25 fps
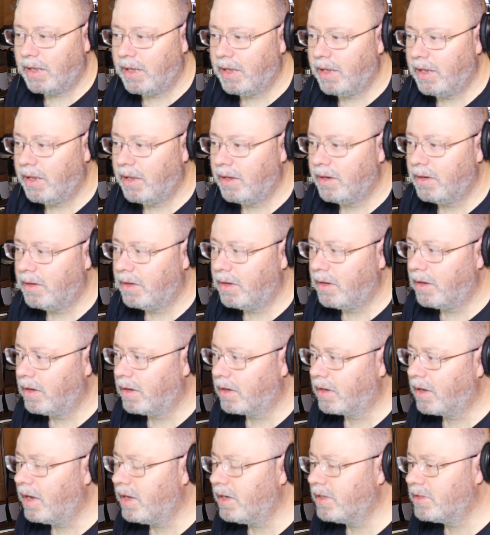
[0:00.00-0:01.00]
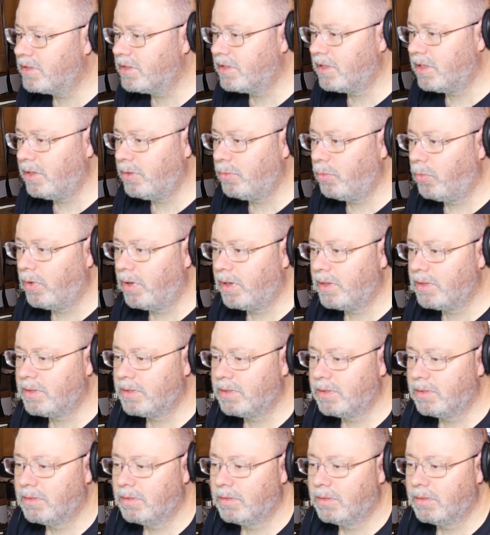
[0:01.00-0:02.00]
and kind of see
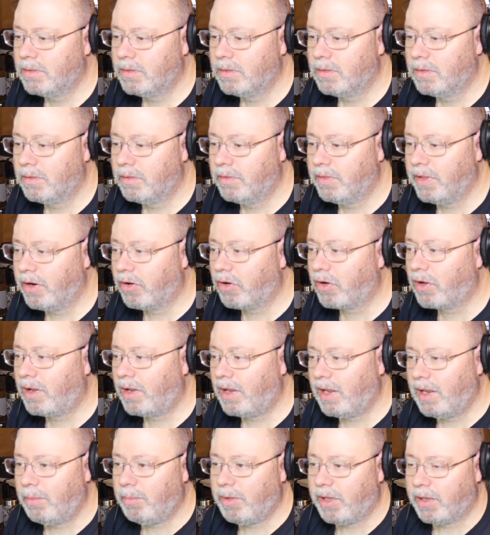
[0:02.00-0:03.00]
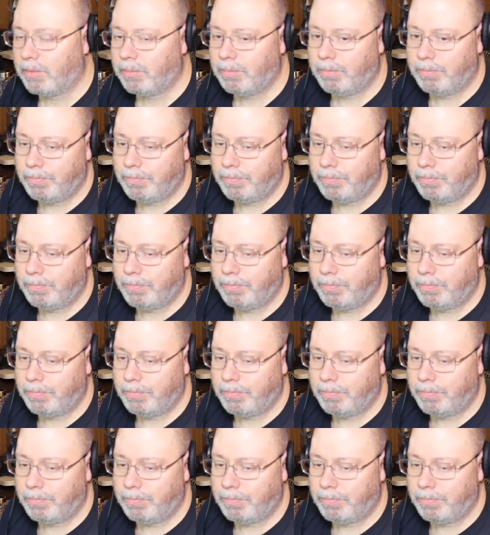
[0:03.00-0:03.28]
what they're claiming.